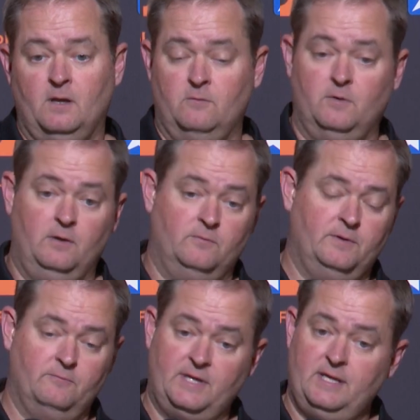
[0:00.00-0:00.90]

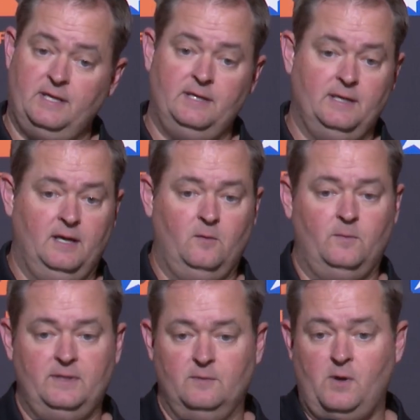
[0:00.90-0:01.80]
Ricky
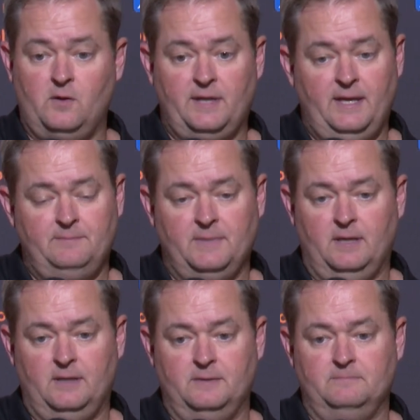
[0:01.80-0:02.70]
went in the ball
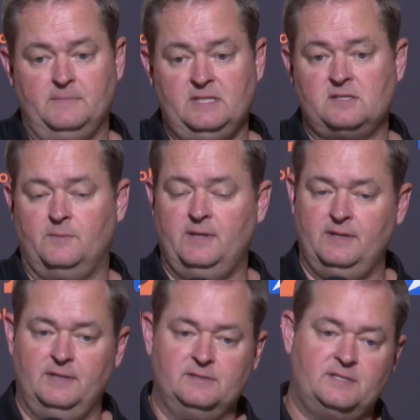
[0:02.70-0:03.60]
game. He's somebody
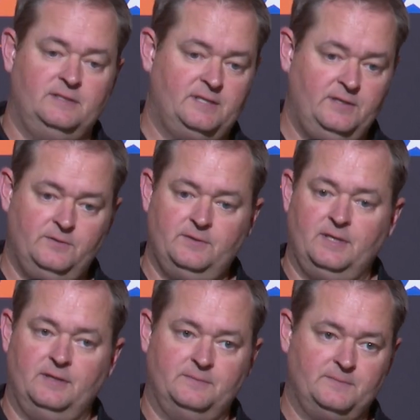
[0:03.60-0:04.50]
that is continuing
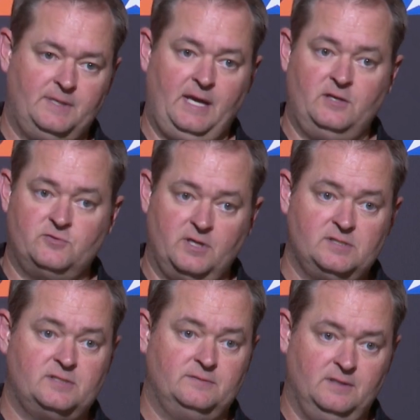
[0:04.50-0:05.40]
to gain
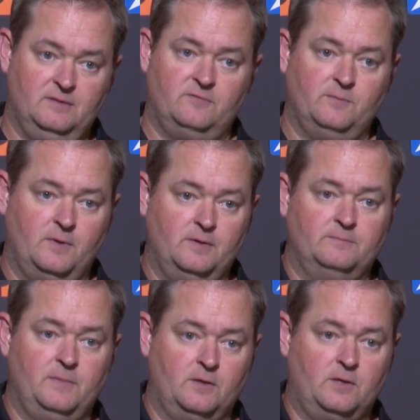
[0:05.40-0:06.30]
trust from
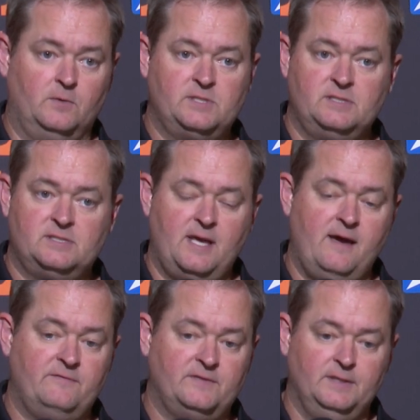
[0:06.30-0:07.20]
our coaching
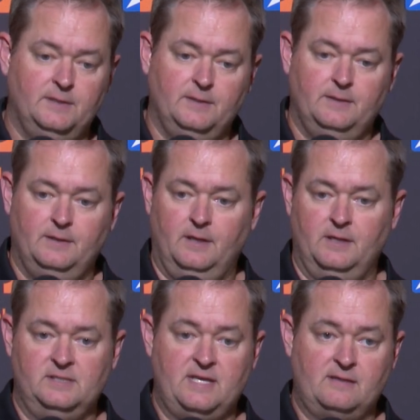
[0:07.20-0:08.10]
staff.
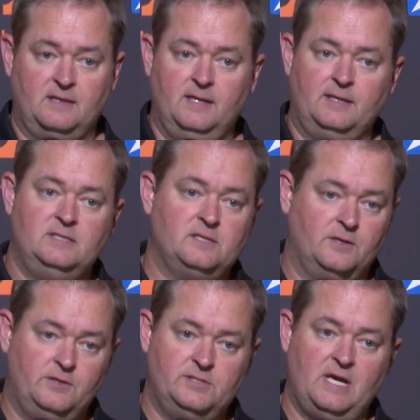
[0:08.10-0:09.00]
He's athletic. He's done
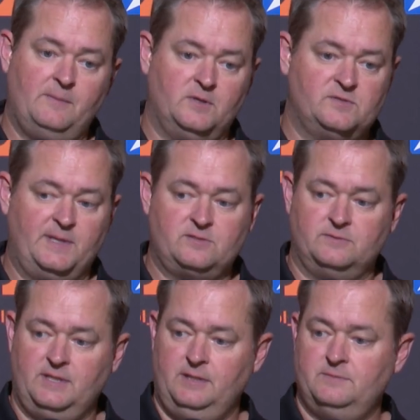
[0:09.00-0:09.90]
a good job on special
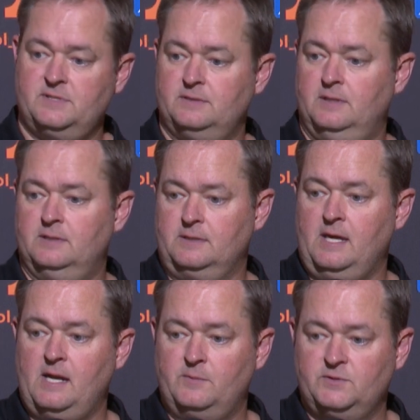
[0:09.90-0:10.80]
teams.
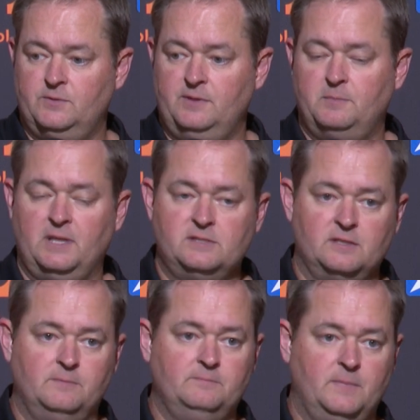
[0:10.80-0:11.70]
Got an opportunity to play
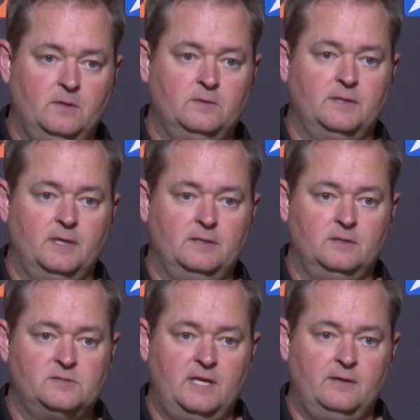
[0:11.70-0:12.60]
some
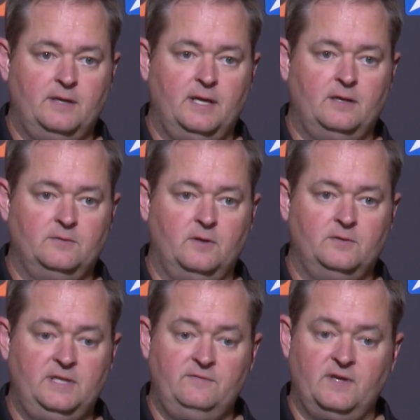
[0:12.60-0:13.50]
on Saturday night on
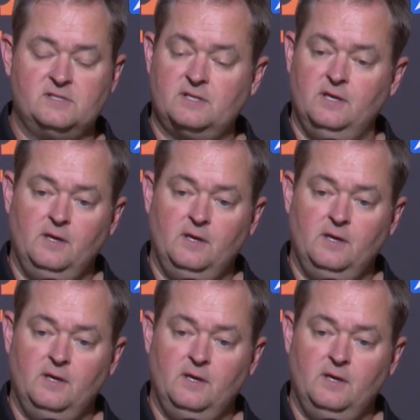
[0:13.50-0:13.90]
defense.